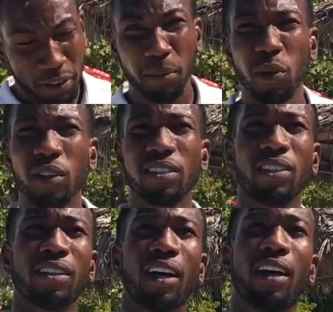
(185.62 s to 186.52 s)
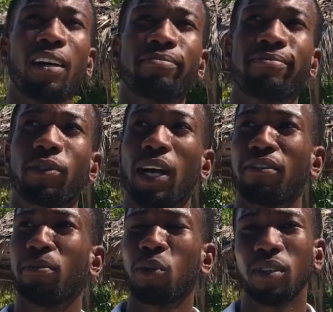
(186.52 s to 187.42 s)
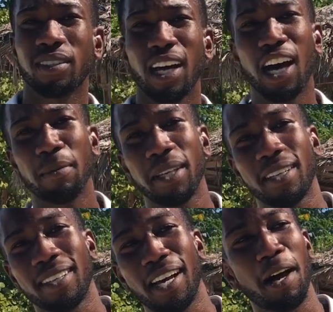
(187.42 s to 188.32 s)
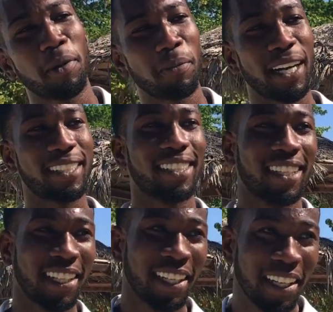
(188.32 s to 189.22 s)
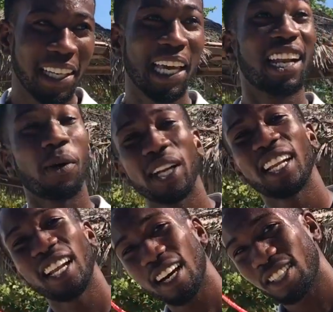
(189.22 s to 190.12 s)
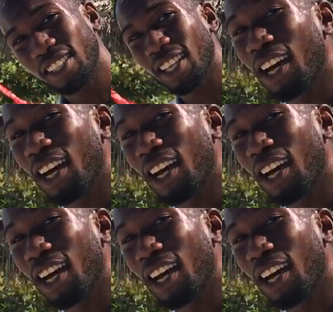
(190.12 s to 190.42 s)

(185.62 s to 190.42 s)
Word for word: of the most. Um, we have the most army, army mm-hmm. might. Well, the largest